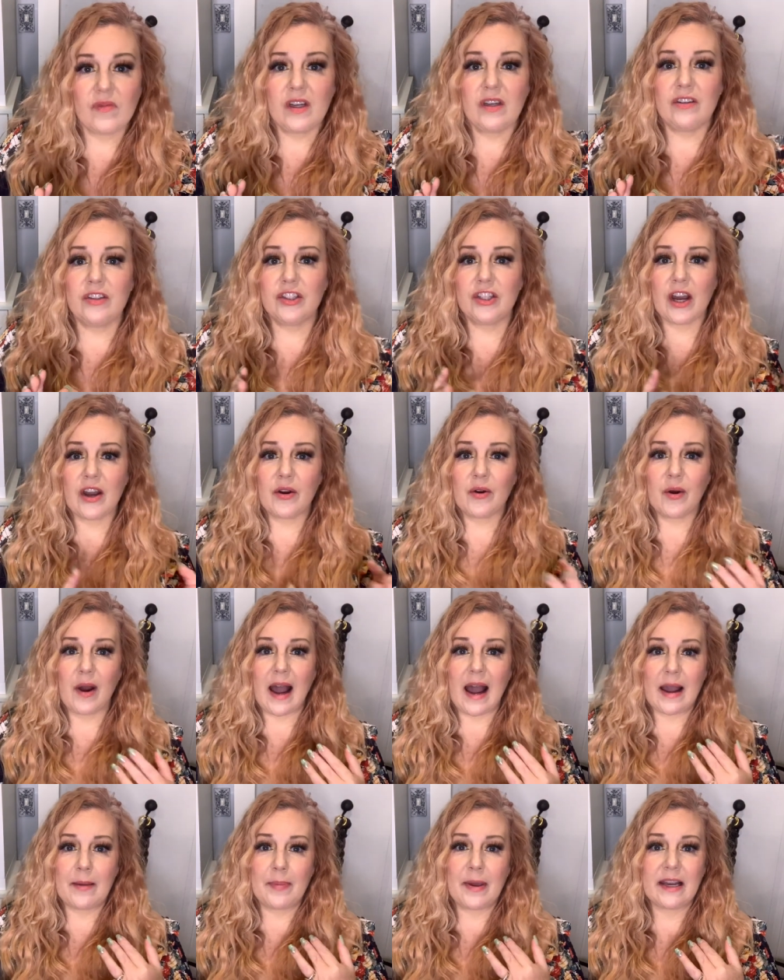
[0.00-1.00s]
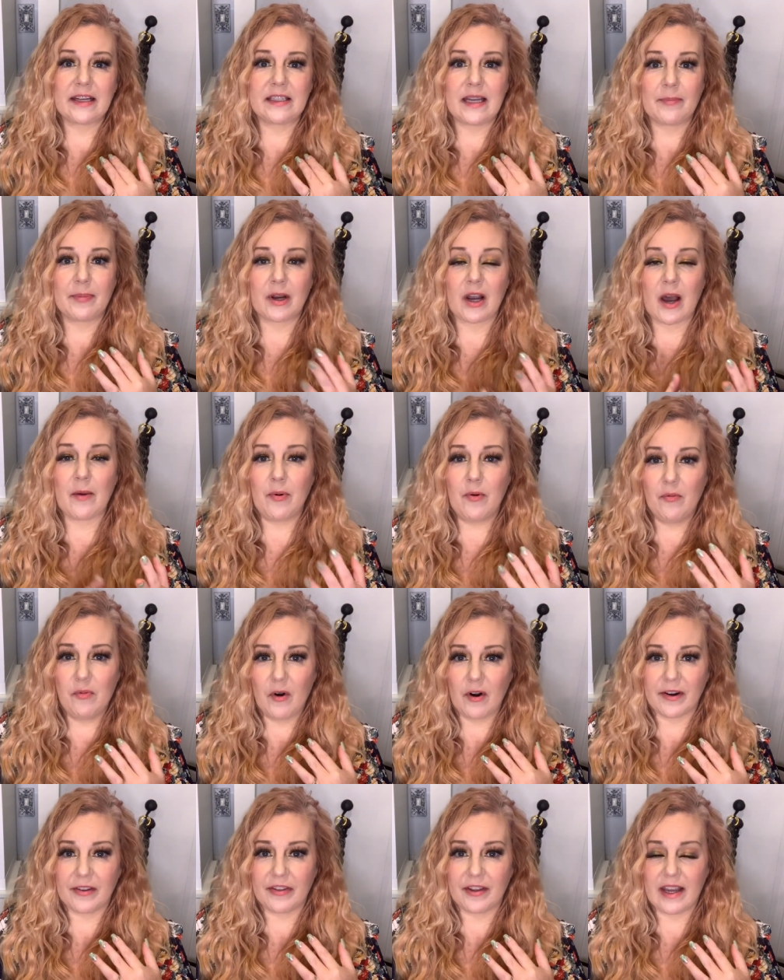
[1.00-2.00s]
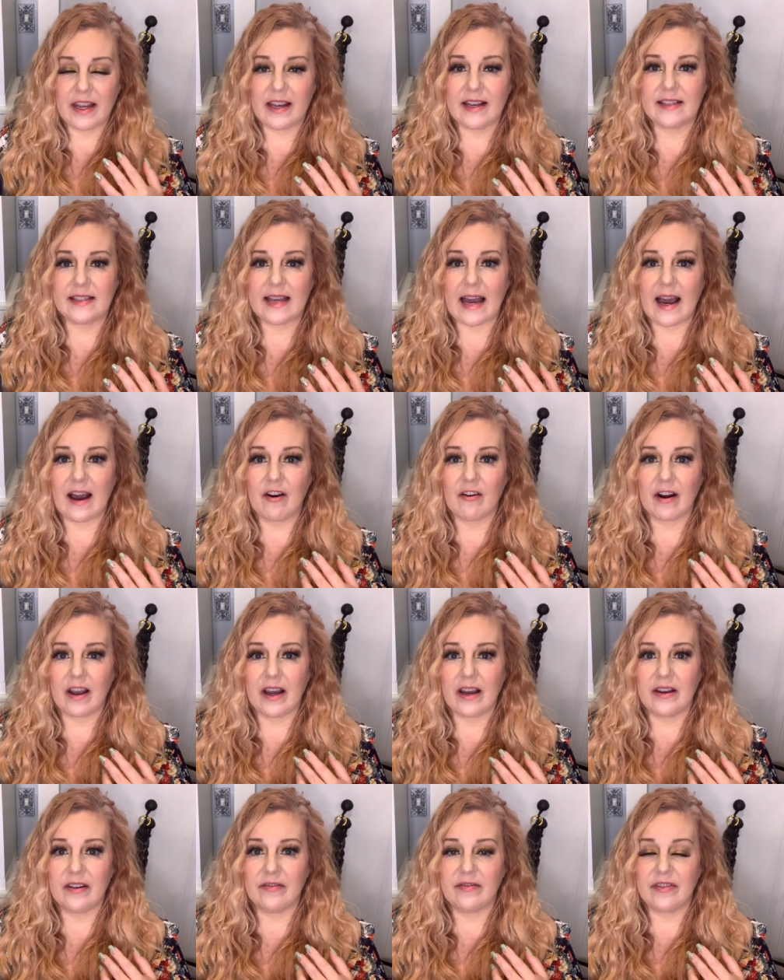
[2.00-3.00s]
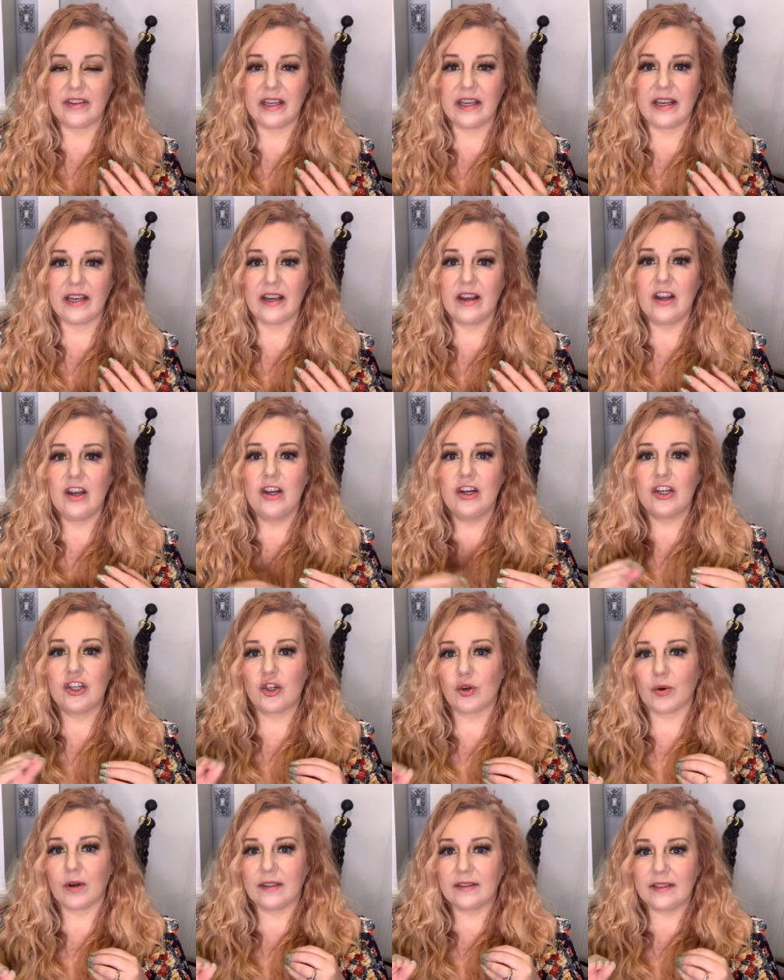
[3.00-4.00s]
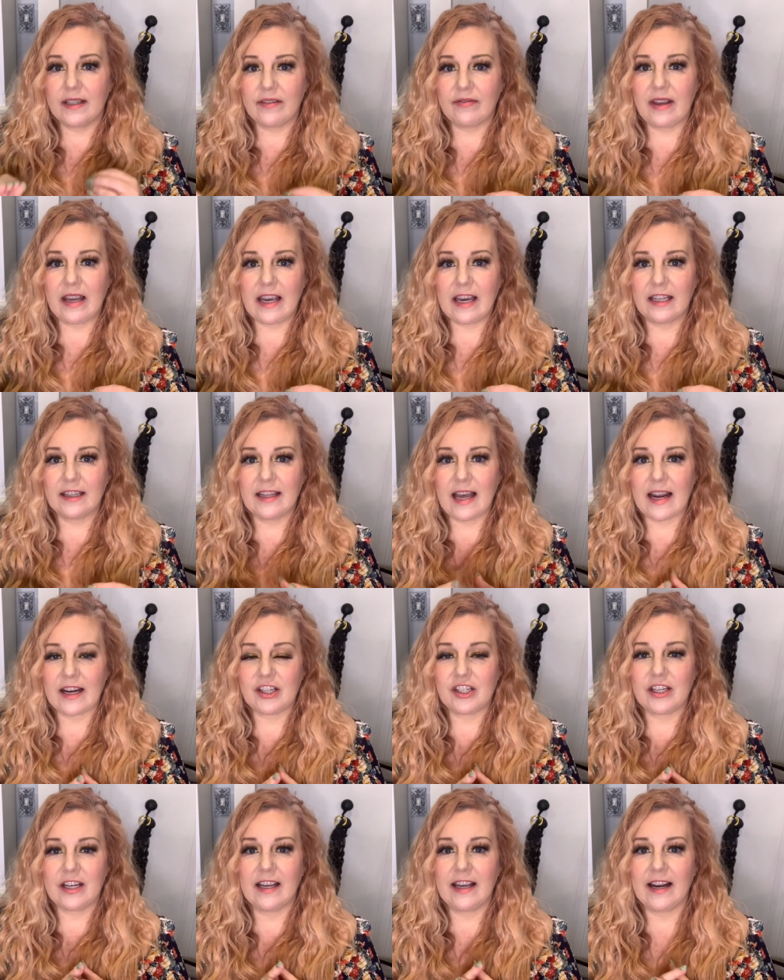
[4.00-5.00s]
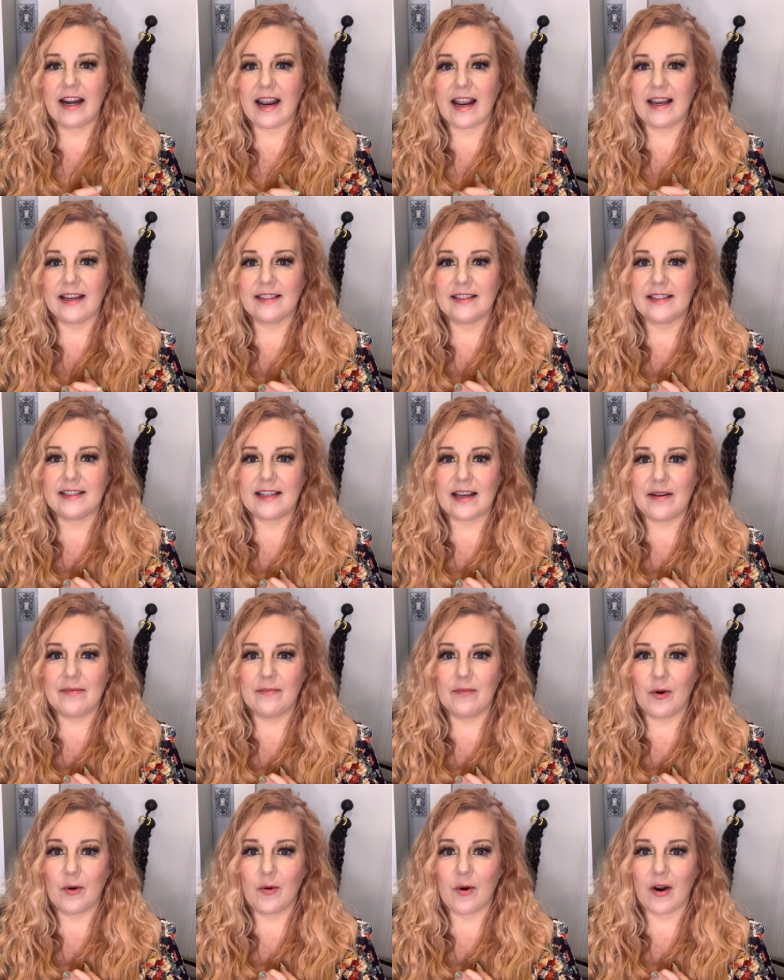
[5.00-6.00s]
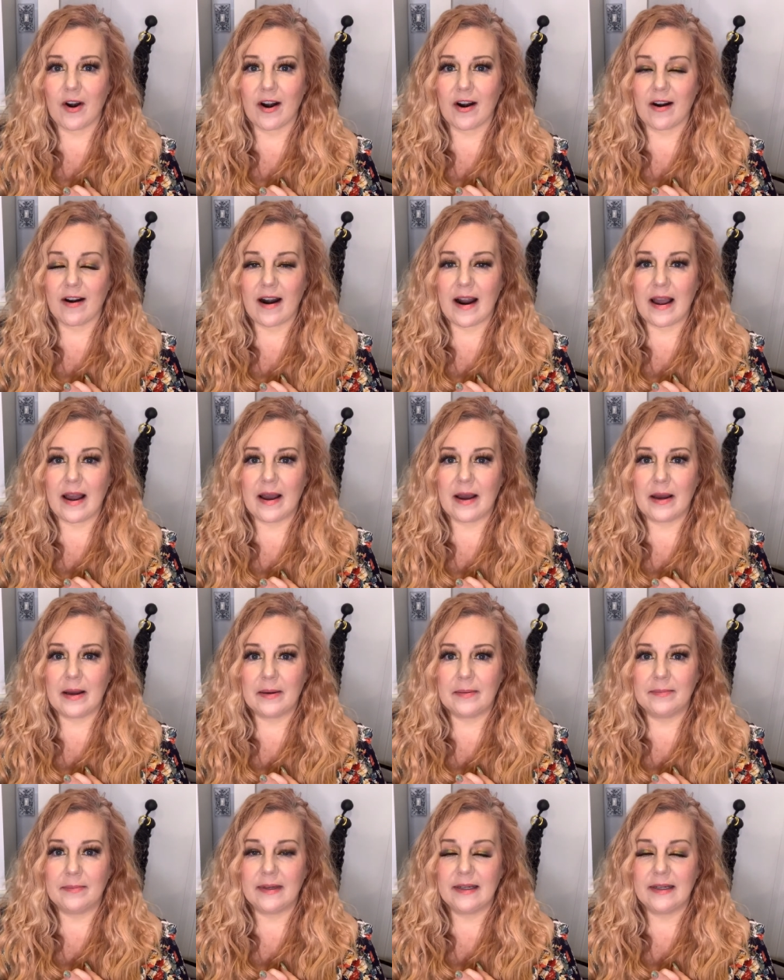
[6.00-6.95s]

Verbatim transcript: So I picked up a couple more things out of the Shore Living collection and some more, a